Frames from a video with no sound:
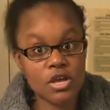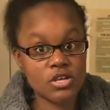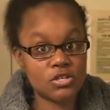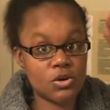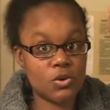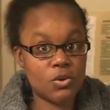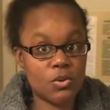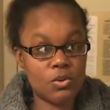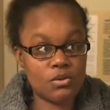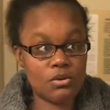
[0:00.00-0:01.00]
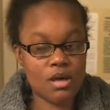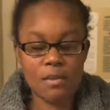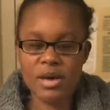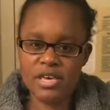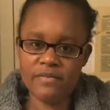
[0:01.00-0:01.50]
So I
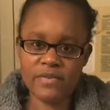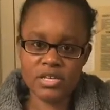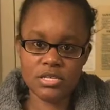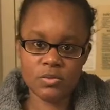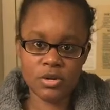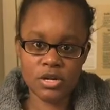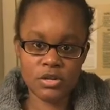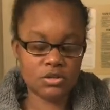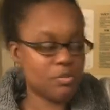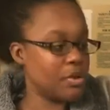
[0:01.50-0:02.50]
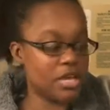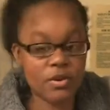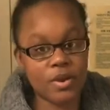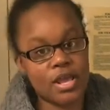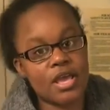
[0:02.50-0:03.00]
might invest in one of those. But
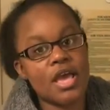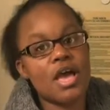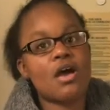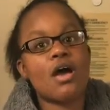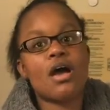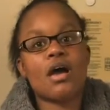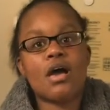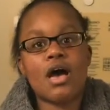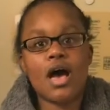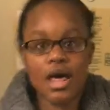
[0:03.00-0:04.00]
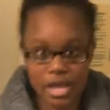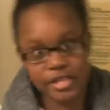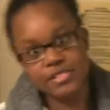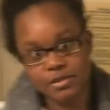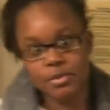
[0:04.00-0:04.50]
anyway, I like this